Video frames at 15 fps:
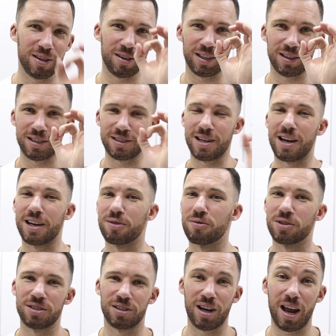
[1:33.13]
They're like the tiny
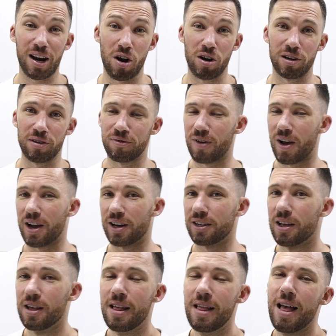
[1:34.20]
ones. They're kind of hard to find.
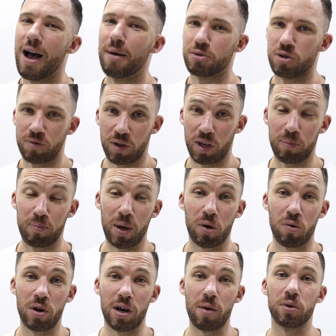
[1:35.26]
Um, so if you can pick
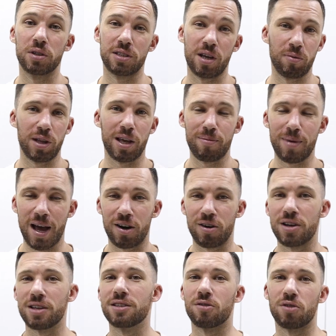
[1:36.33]
one up with AA
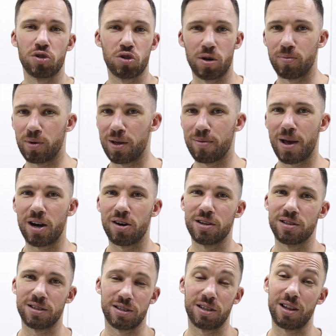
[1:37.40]
batteries or AAA
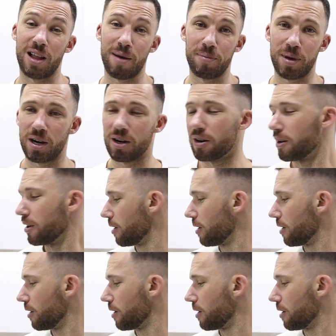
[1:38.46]
batteries, it's a lot better.